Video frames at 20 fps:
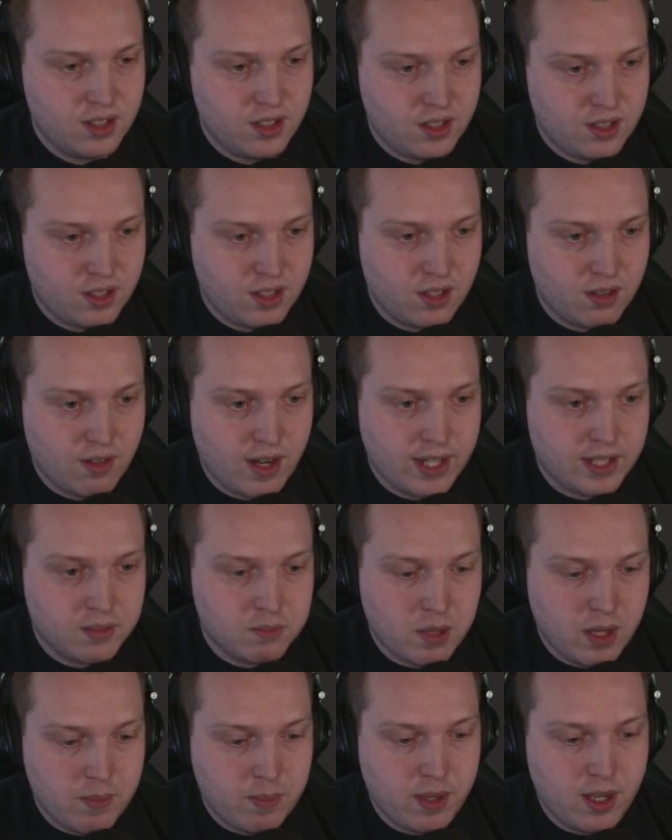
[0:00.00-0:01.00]
Just correct
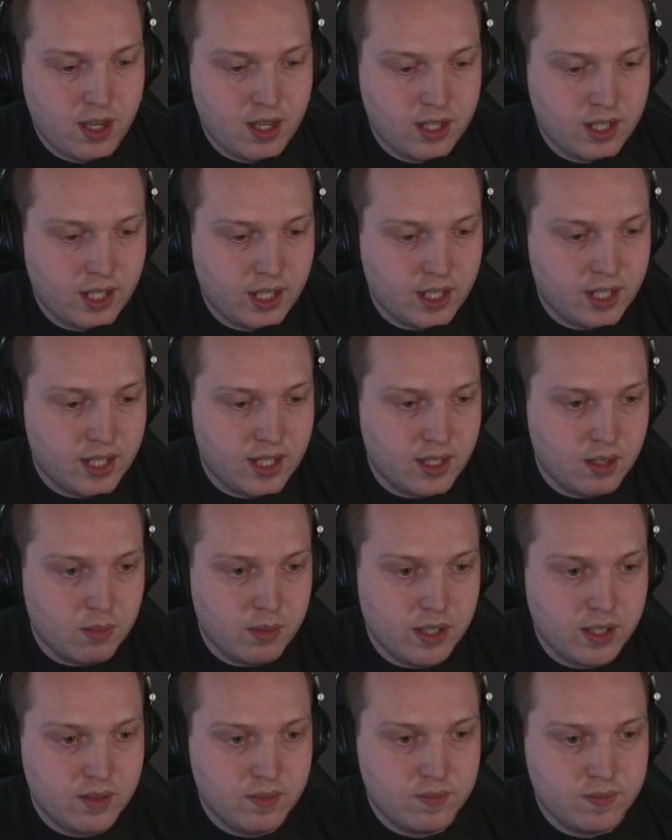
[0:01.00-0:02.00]
my parking a little
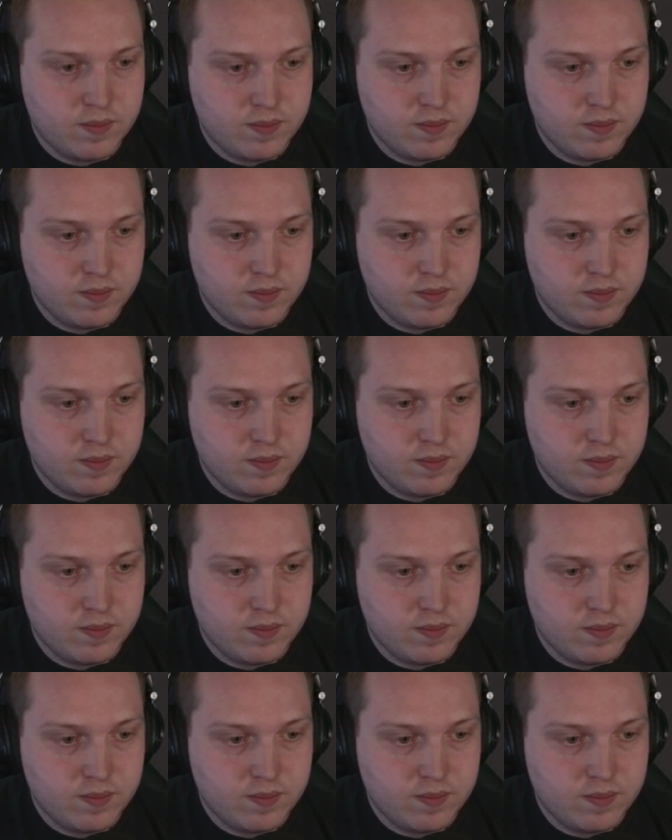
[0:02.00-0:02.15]
bit.